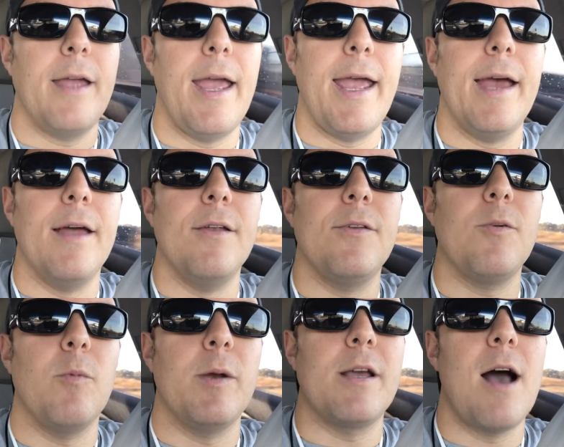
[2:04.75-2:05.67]
And
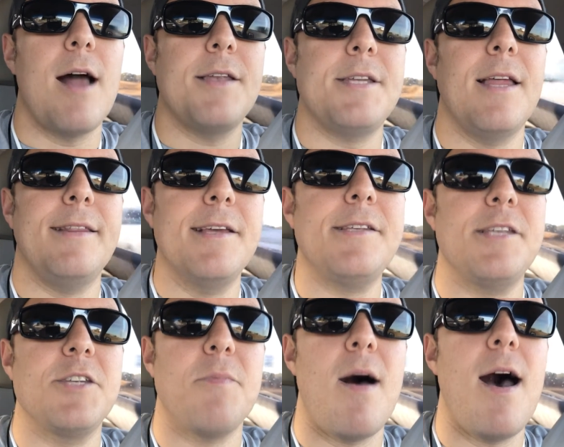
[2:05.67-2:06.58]
when God said, "This
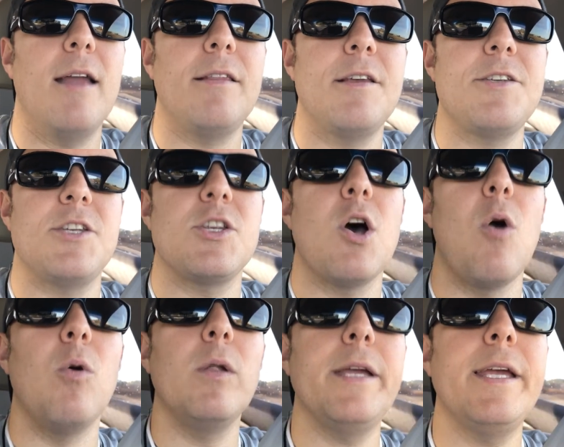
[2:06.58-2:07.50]
is mine, this is
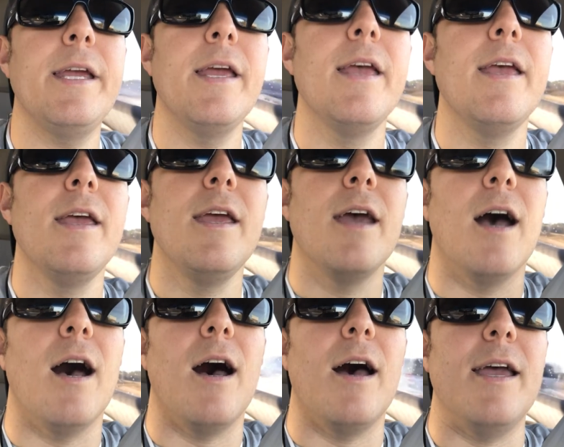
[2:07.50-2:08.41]
holy,"
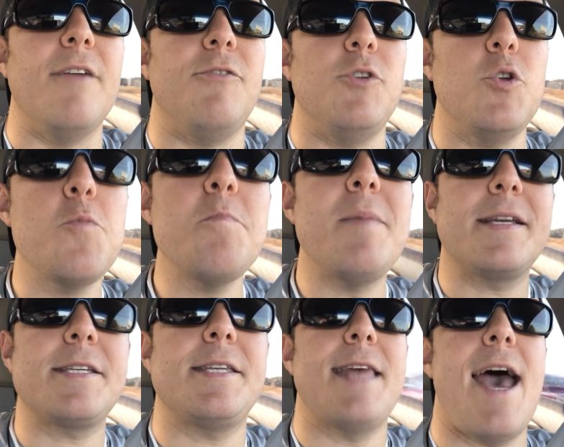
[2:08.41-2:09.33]
if you
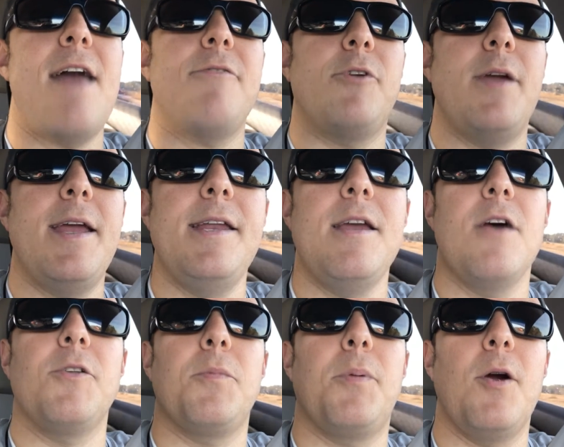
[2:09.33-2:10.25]
mix that for any
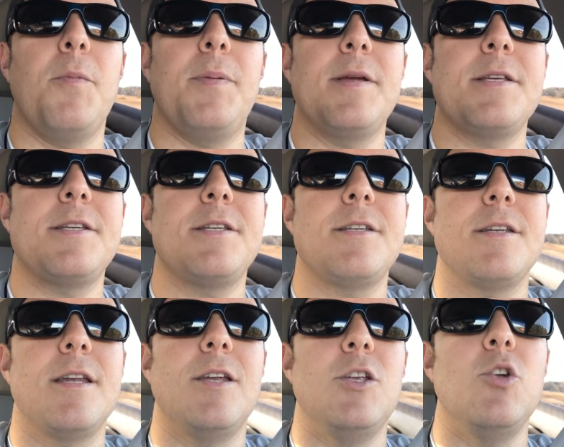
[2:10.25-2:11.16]
other
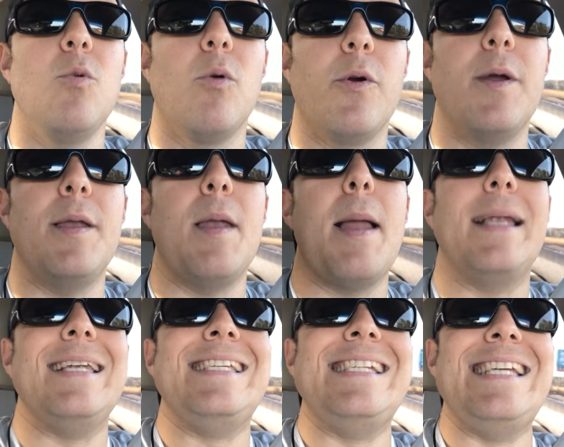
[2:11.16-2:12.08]
purpose, you were in
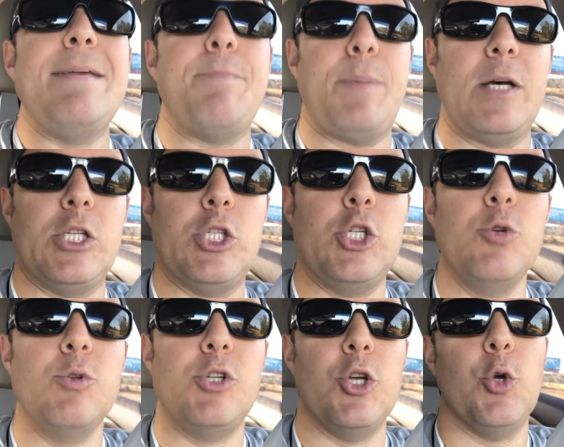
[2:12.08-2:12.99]
deep
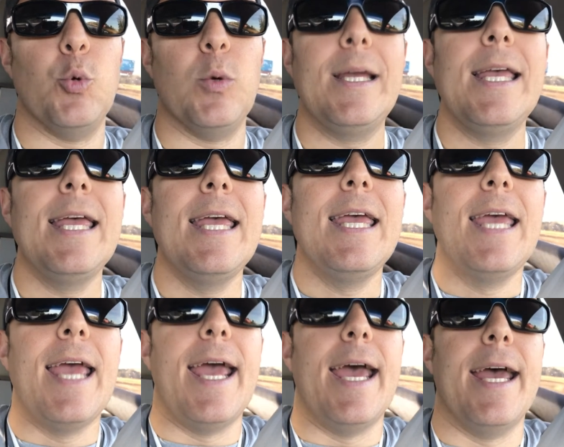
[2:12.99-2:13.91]
doo-doo.
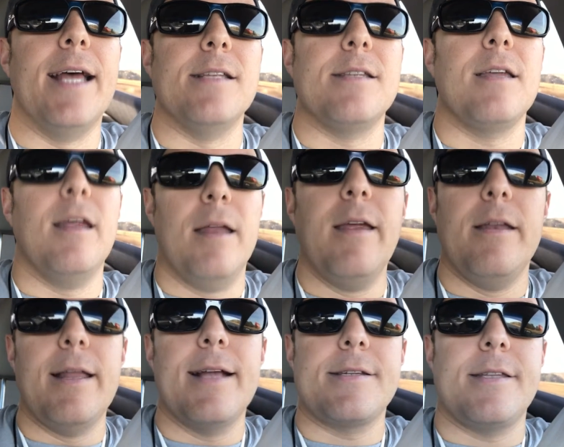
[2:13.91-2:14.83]
And
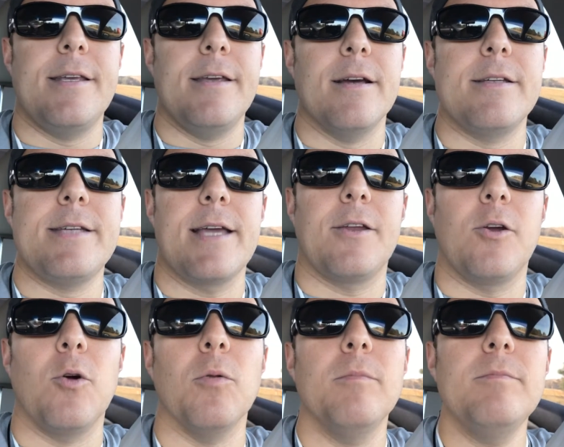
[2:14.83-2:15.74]
that's the
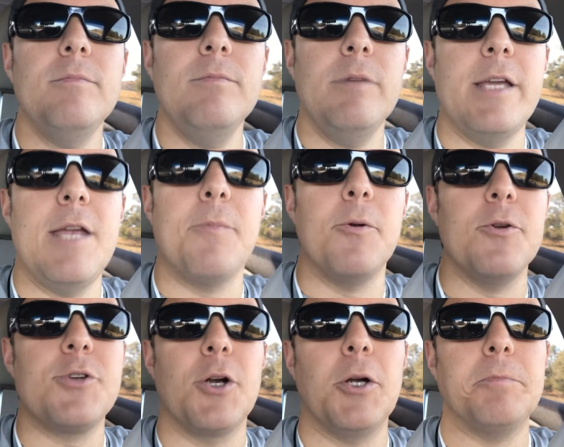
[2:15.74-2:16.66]
technical
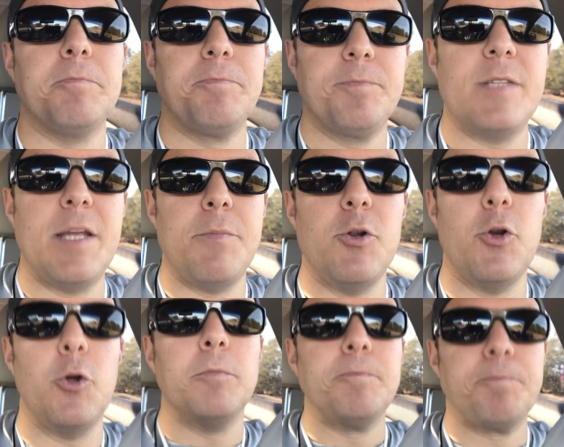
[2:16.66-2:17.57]
Hebrew term, deep doo-doo.